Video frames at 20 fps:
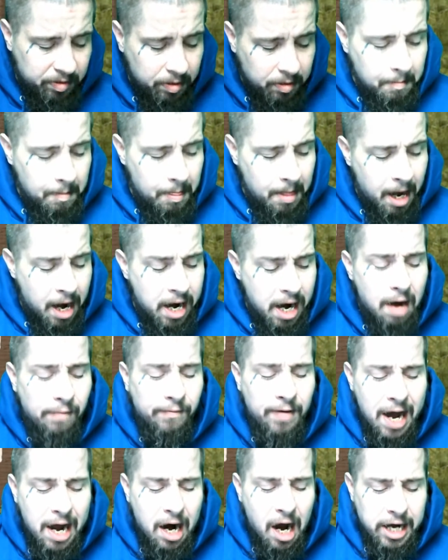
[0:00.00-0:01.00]
and I've
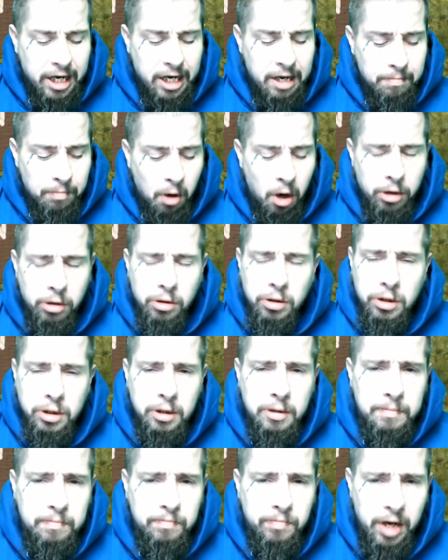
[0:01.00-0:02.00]
had hiking partners
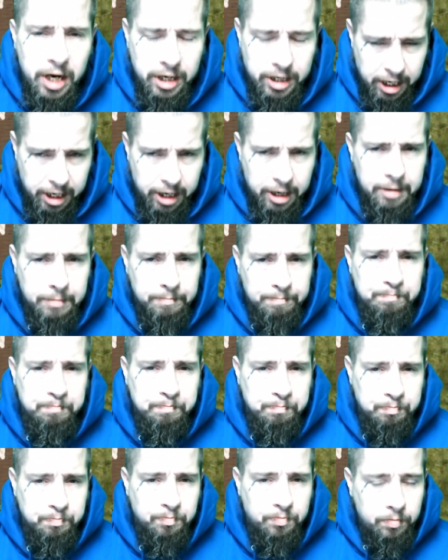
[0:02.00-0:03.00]
that did it.
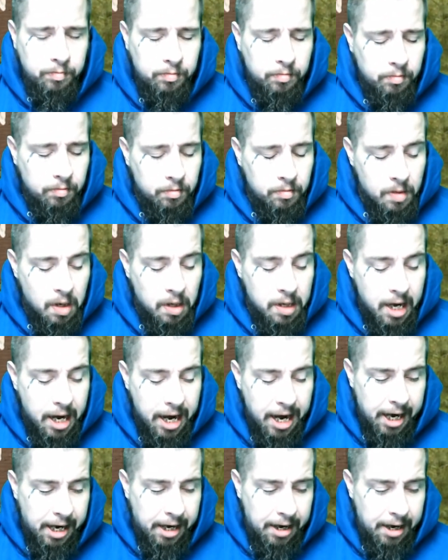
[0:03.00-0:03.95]
And